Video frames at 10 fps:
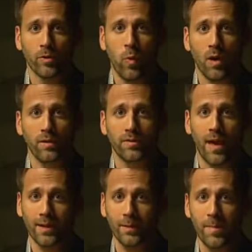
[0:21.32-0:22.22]

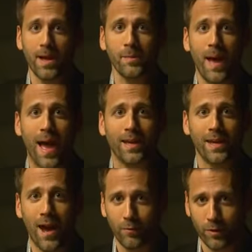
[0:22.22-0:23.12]
22nd, Manny
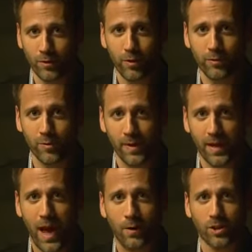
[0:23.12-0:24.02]
Pacquiao returns to
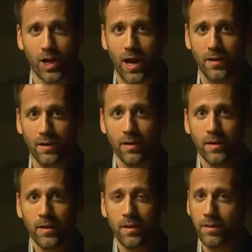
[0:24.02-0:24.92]
Macau, China.
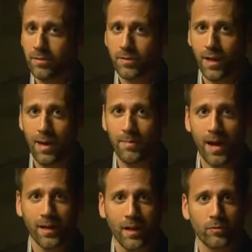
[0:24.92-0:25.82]
This time
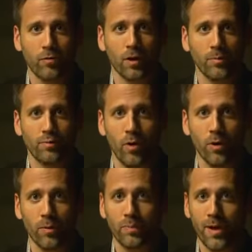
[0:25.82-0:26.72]
not against rugged
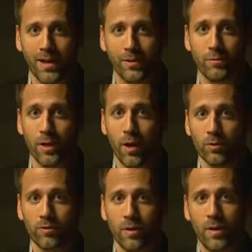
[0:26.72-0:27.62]
brawler Brandon
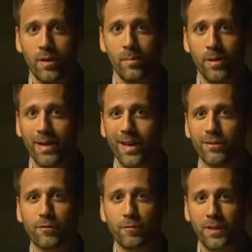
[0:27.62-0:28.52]
Rios, but
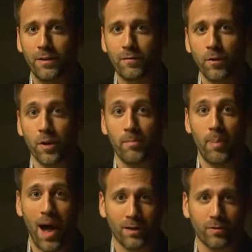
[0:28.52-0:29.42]
against fleet-footed
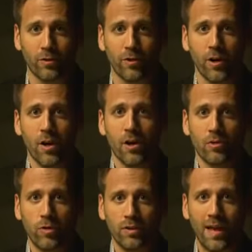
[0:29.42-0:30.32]
boxer
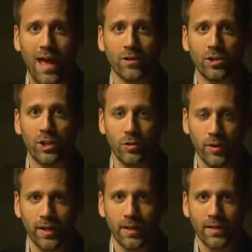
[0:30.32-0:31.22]
Chris
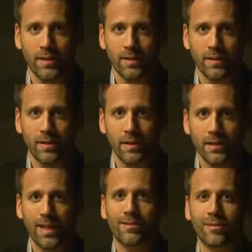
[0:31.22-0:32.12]
Algieri.
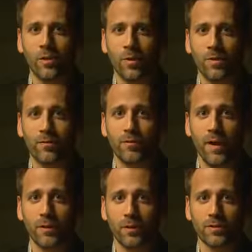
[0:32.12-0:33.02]
Let's see what this
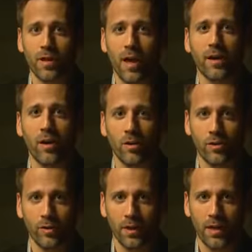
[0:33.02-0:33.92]
fight looks like under the